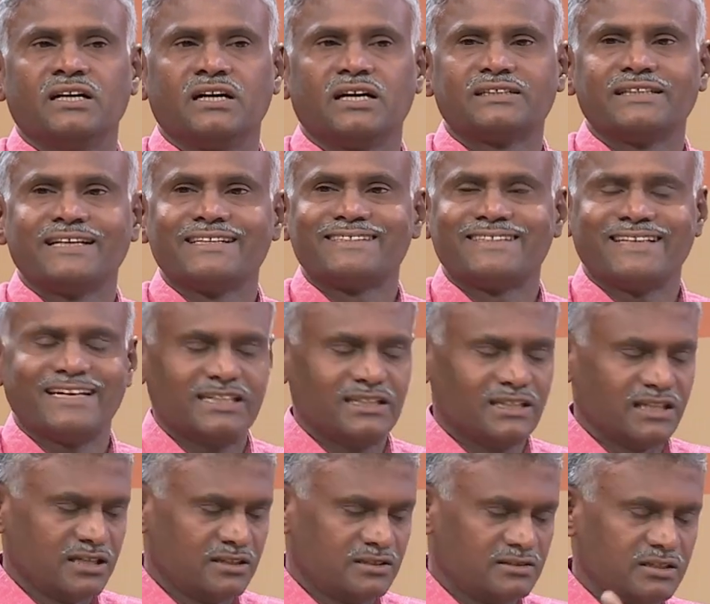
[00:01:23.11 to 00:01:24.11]
As I
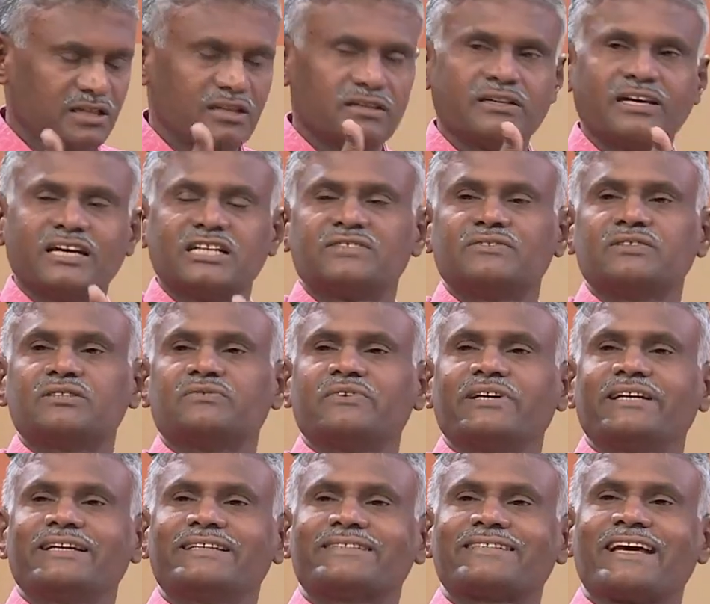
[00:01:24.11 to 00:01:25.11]
said, it deals with
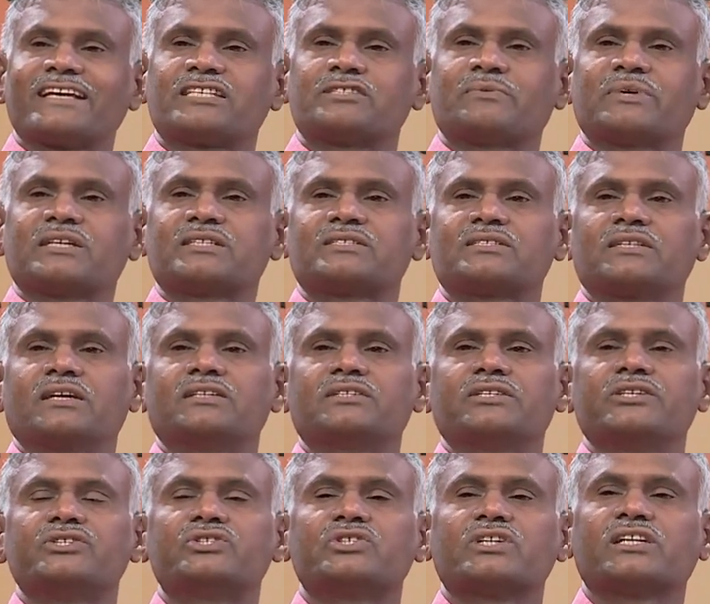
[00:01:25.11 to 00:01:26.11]
various aspects a
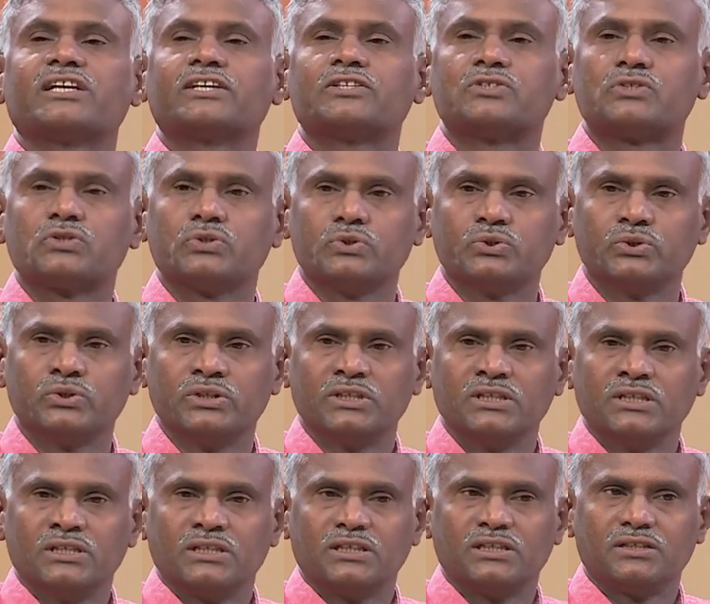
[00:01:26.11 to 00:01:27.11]
teacher has to
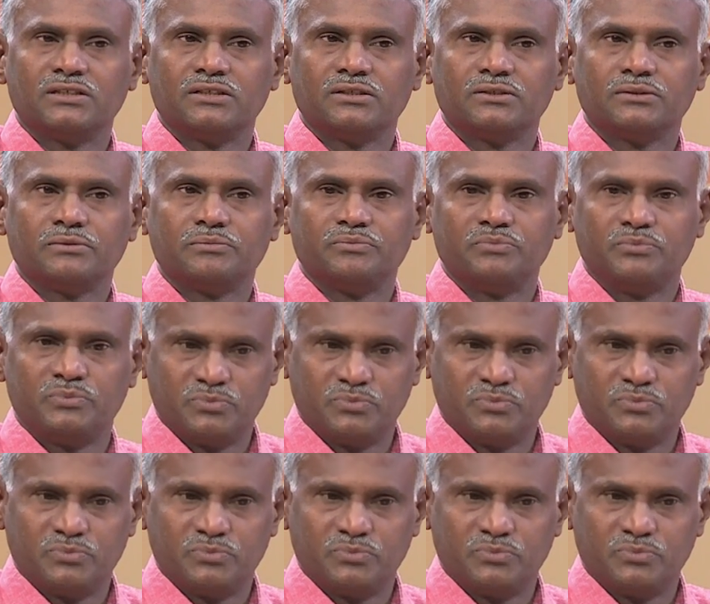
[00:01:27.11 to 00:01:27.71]
uh,